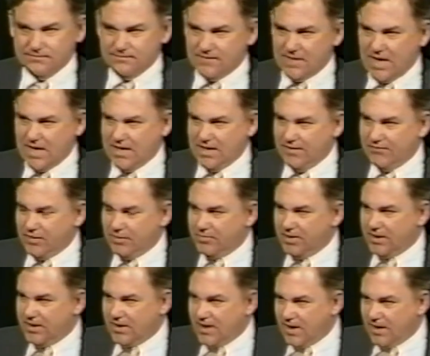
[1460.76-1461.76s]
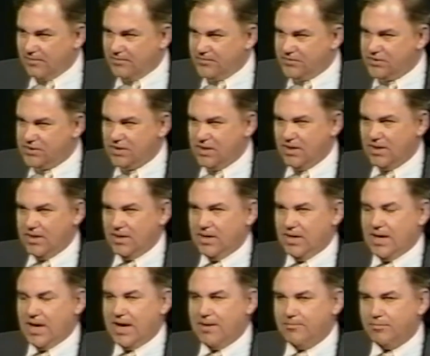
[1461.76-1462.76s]
and if it becomes
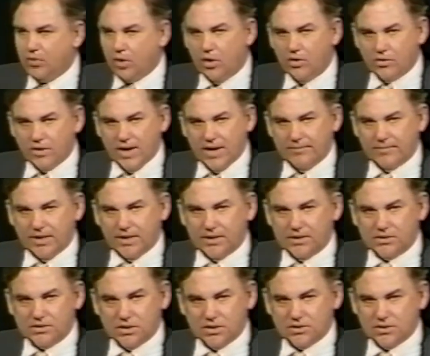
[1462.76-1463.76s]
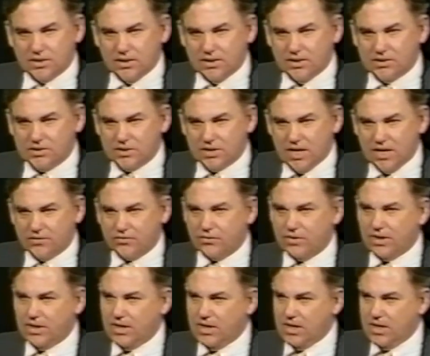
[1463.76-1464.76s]
a program that exists in this
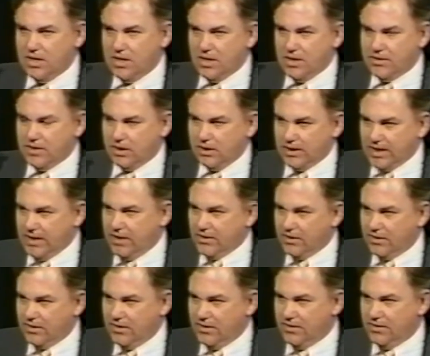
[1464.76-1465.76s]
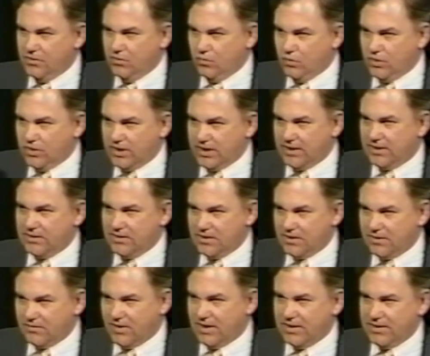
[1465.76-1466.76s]
country, the leader will get the
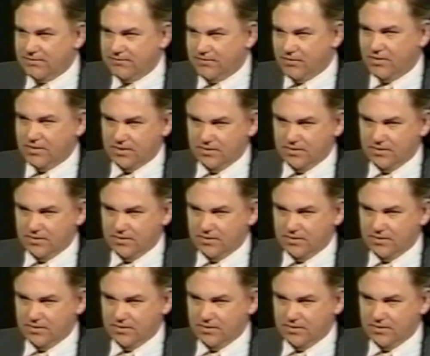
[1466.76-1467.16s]
credit for it.